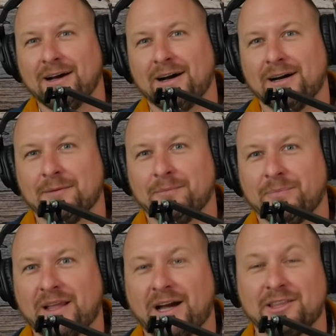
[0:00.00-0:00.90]
Um,
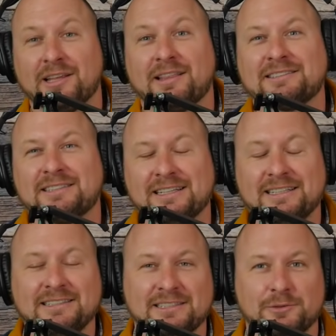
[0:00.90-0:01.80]
I think that's an
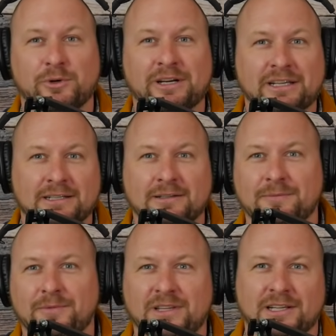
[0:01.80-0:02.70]
easy win,
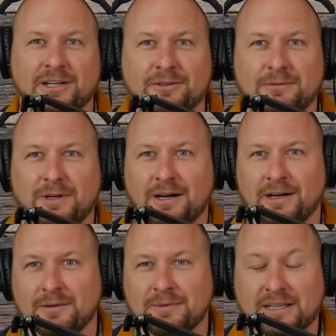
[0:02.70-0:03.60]
you know,
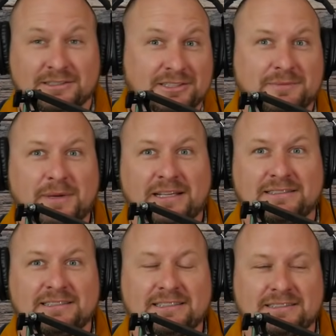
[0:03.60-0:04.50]
uh, that just
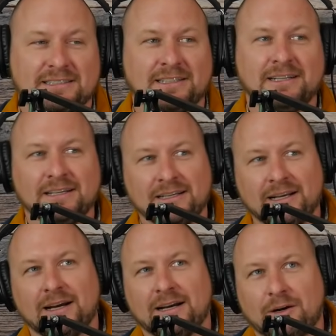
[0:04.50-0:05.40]
makes sense. And
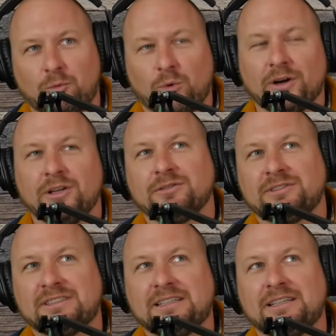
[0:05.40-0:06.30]
where do you
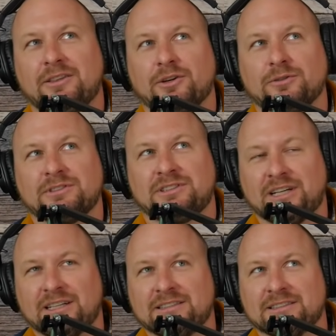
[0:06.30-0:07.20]
see those
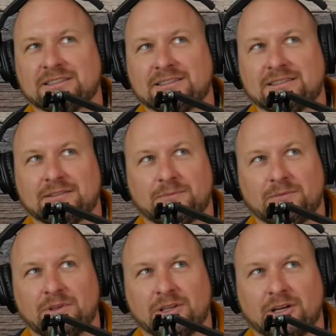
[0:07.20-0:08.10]
changes,
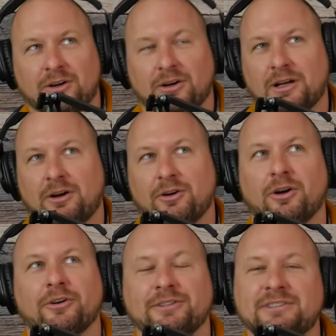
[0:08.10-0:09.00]
you know, are,
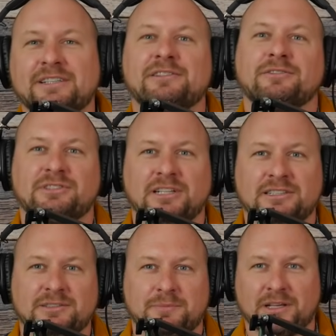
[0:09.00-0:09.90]
are you seeing those
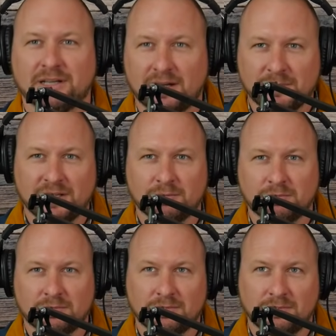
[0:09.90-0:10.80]
changes
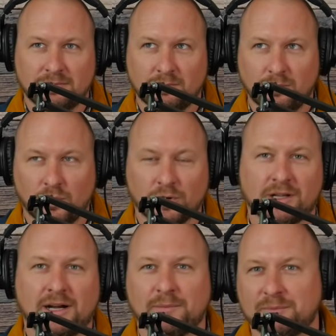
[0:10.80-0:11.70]
becoming more
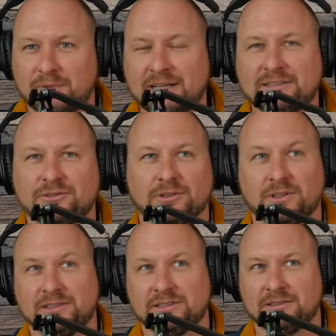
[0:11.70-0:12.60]
commonplace, or at
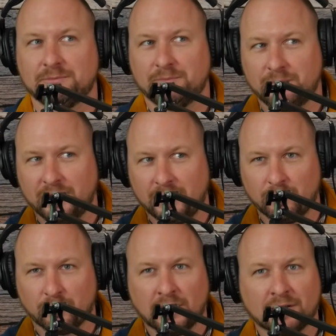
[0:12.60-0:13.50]
least
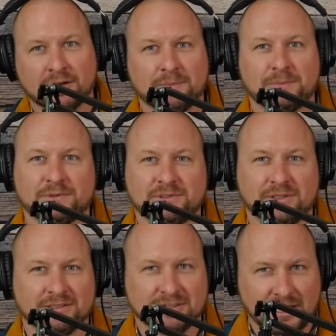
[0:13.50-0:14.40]
being brought up
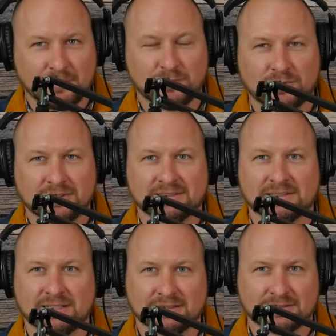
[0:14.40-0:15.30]
to the table
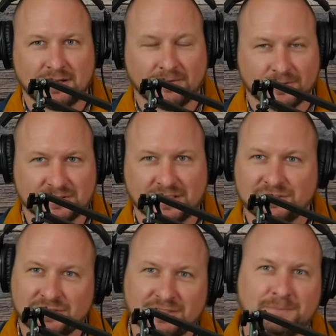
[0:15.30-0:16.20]
as, as
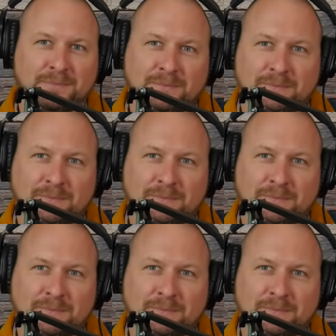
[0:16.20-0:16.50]
conversation?